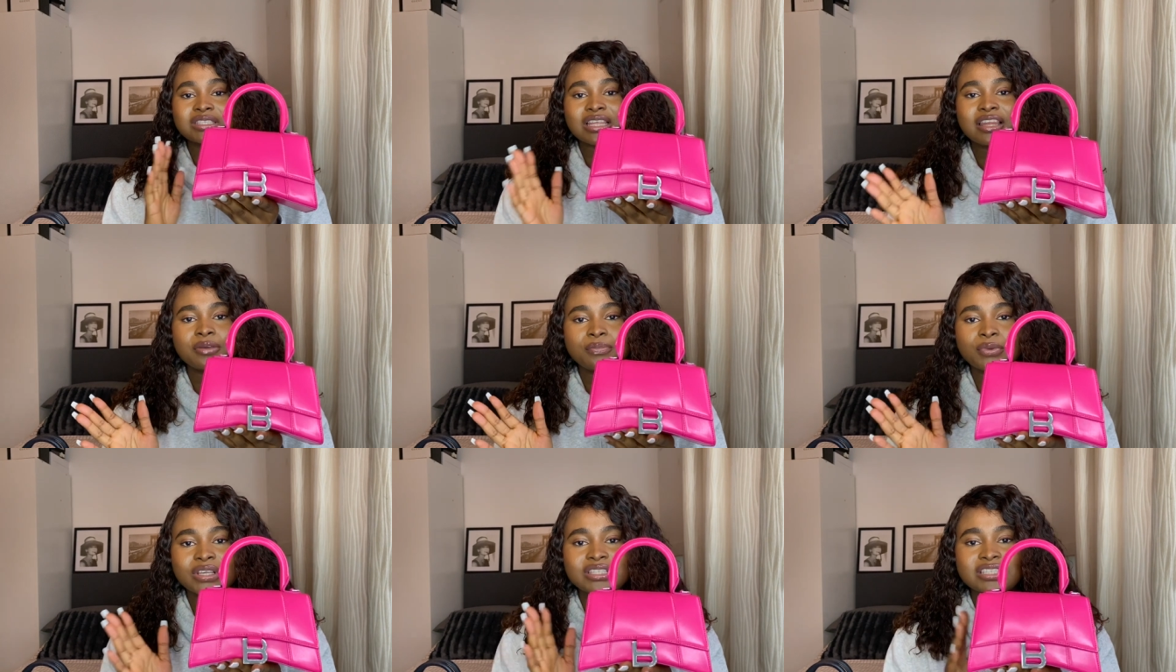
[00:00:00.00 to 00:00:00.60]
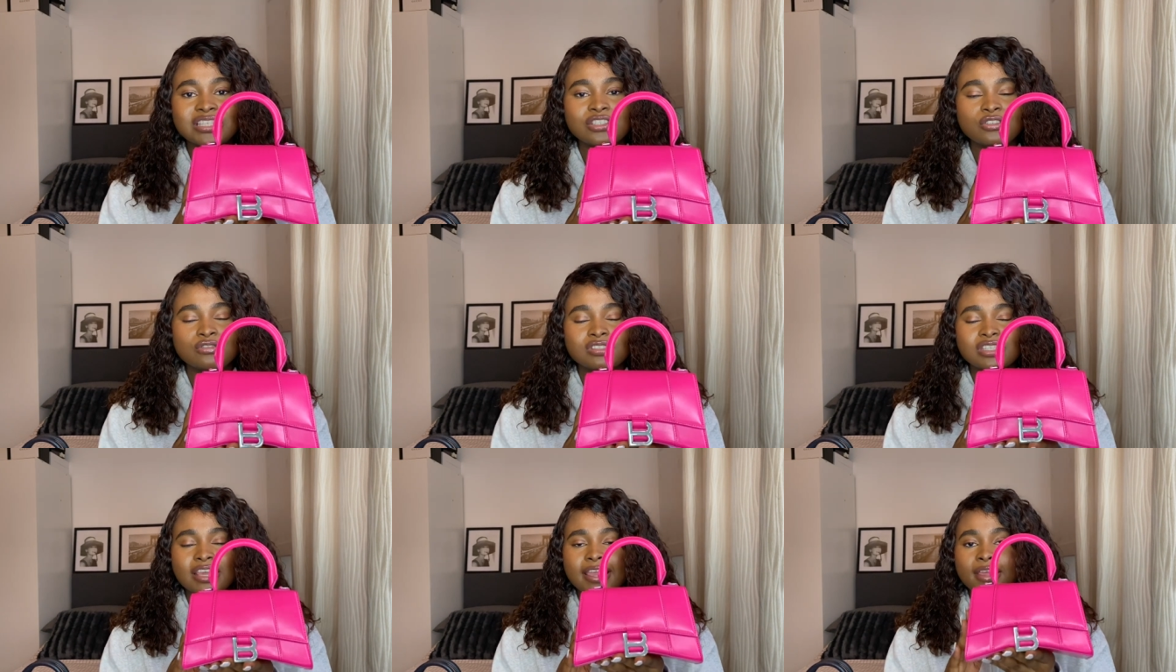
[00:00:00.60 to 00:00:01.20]
celebrities you
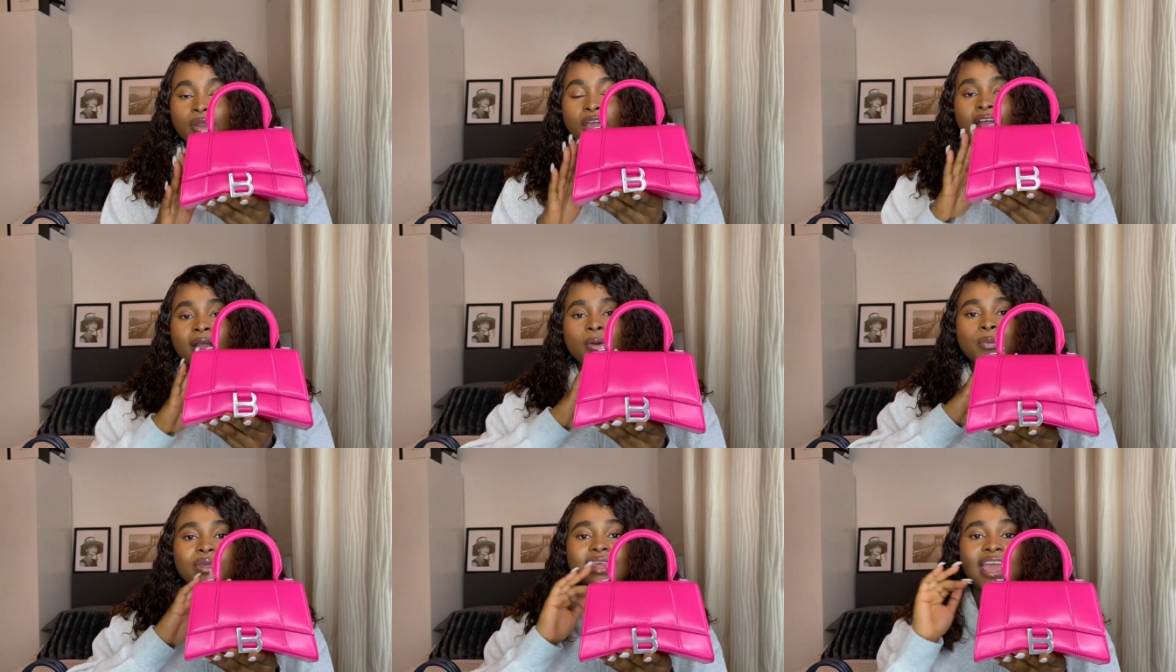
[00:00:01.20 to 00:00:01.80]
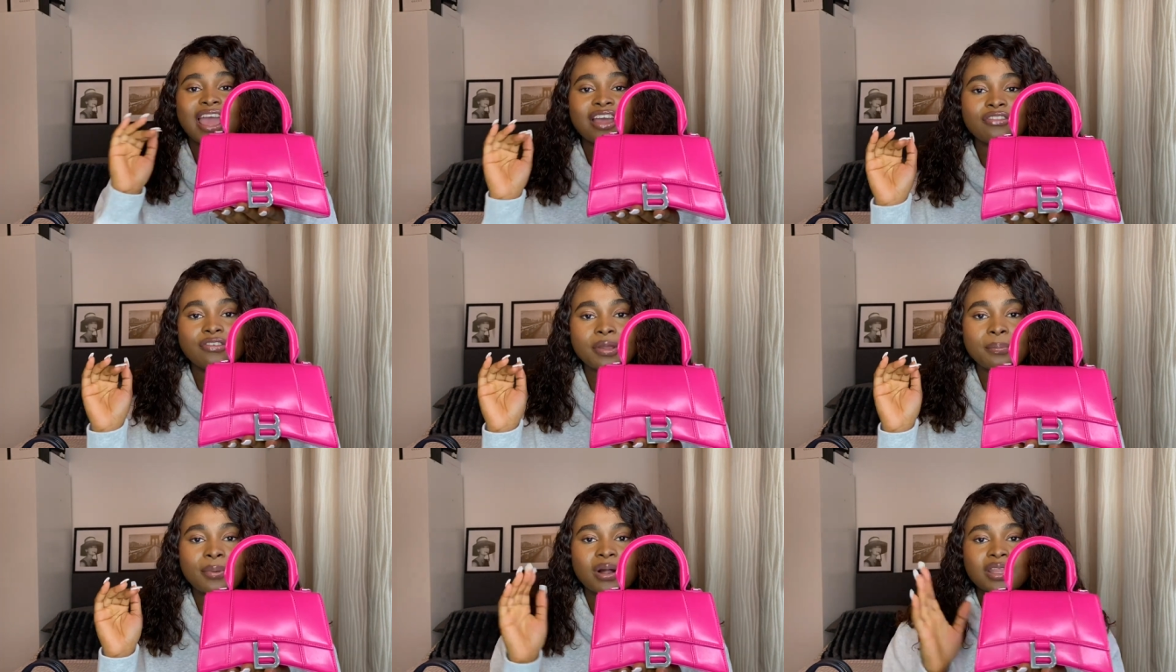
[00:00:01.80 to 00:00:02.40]
see it with
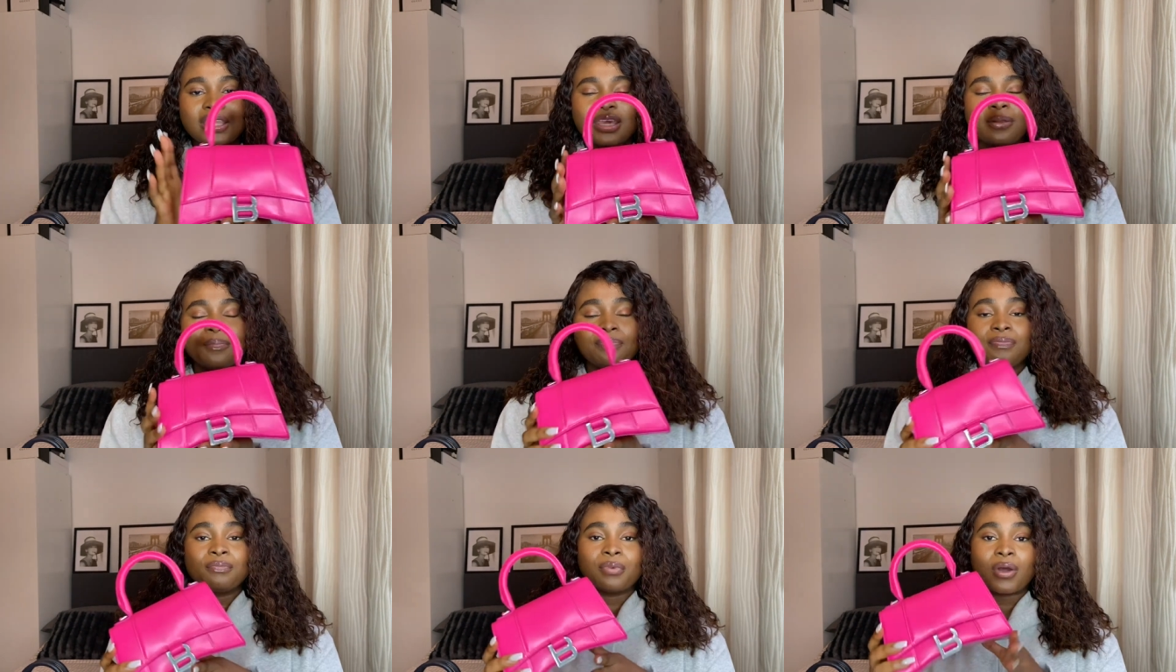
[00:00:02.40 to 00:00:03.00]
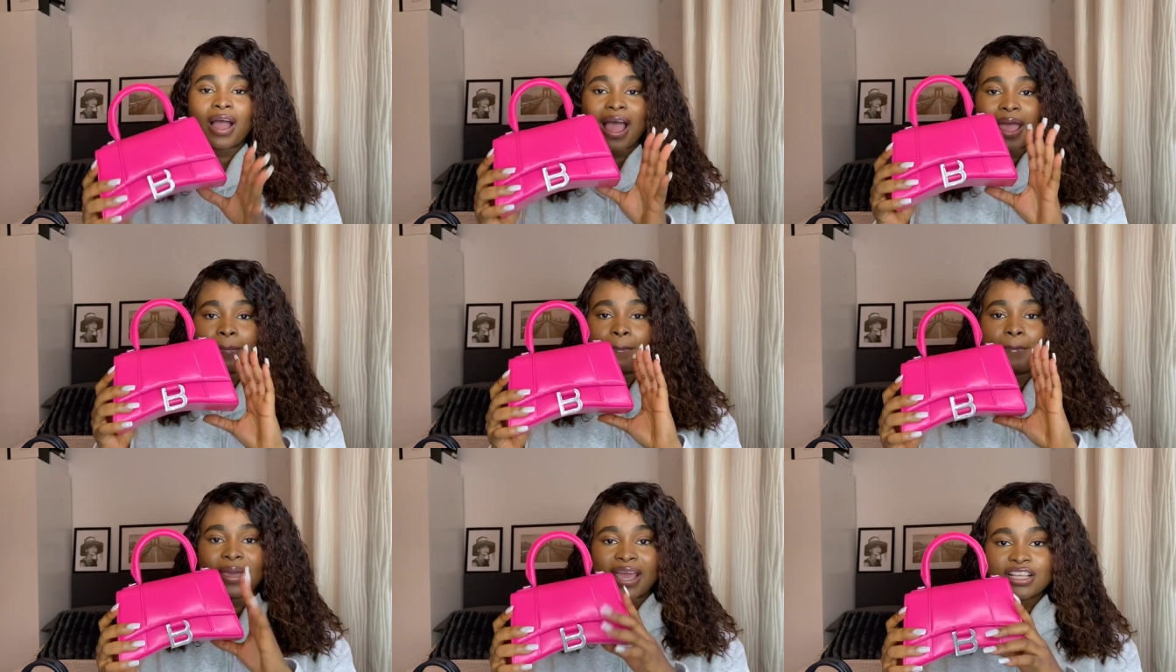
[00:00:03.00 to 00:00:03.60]
everybody but i
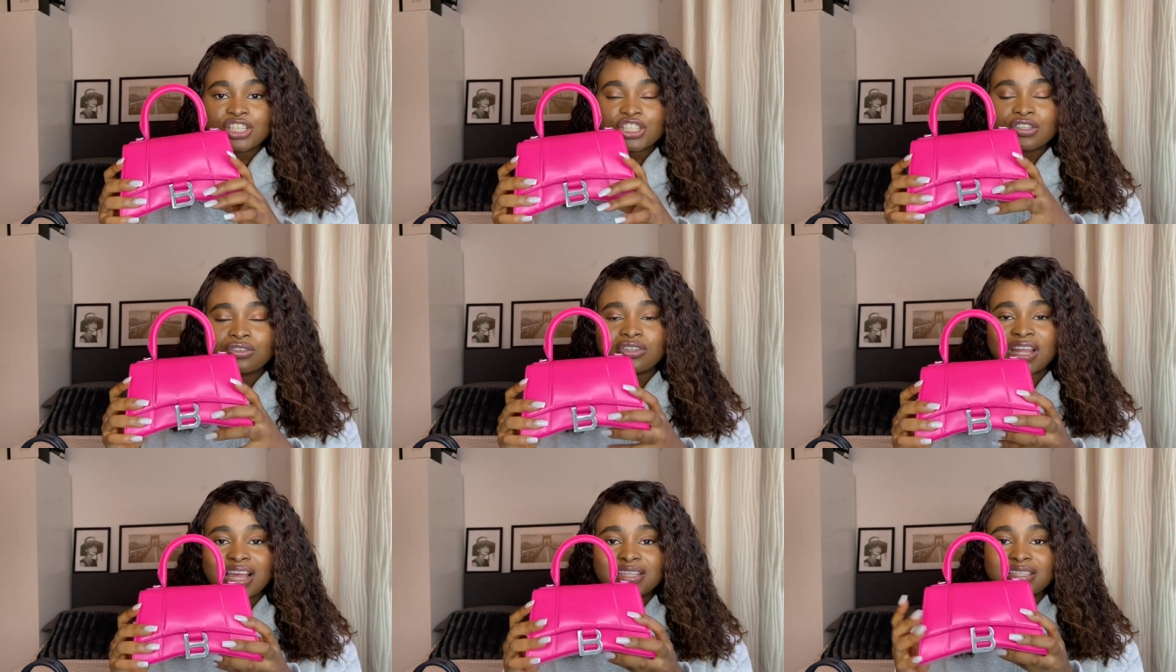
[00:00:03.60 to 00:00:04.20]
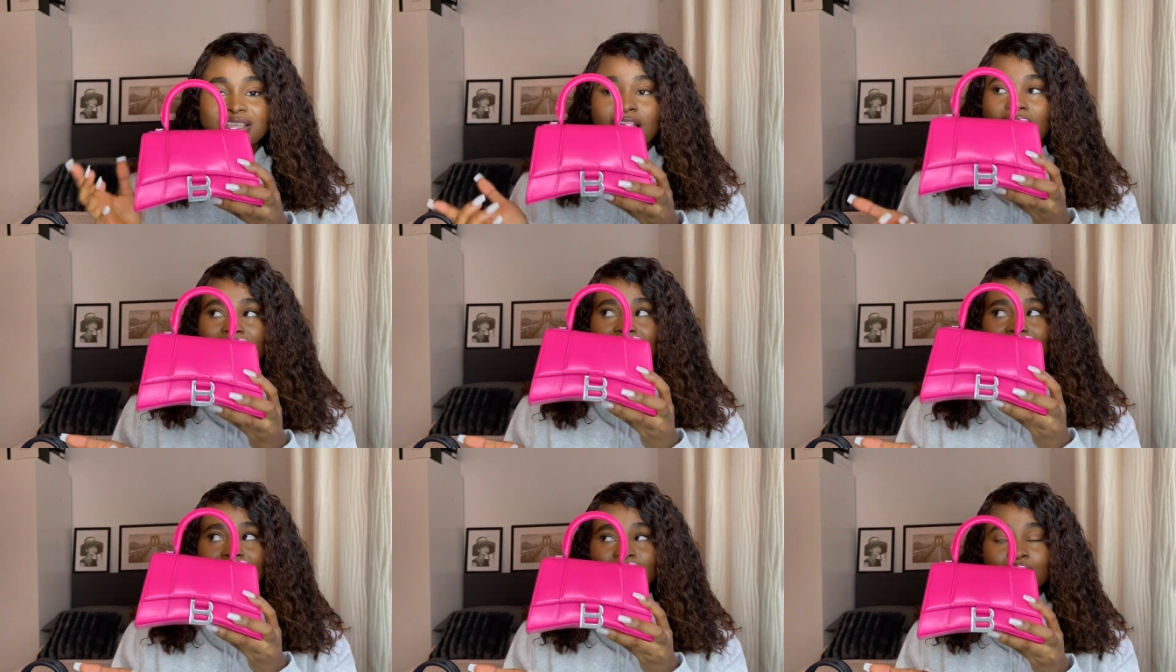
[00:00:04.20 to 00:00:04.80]
bet you that
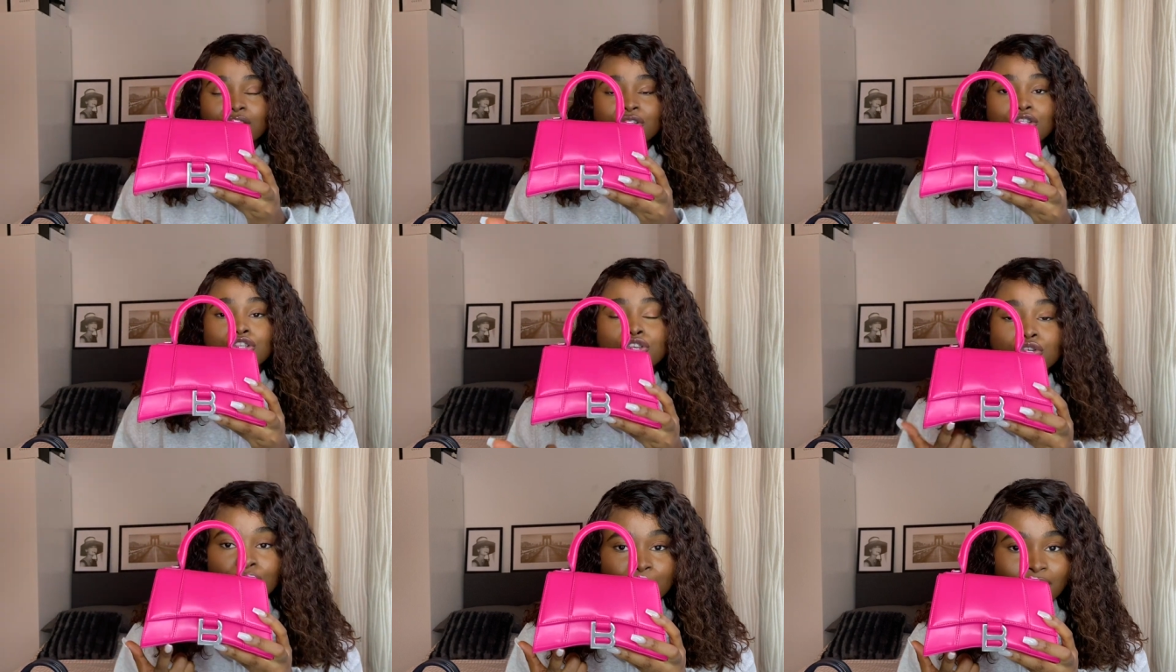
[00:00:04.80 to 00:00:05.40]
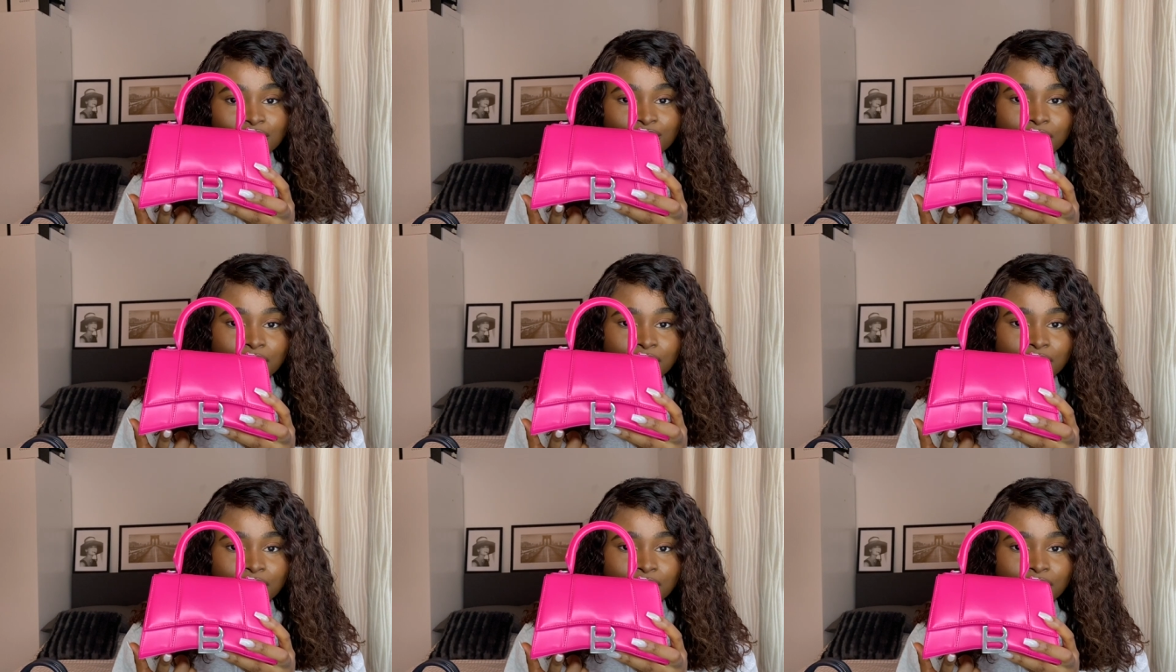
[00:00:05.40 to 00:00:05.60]
like two months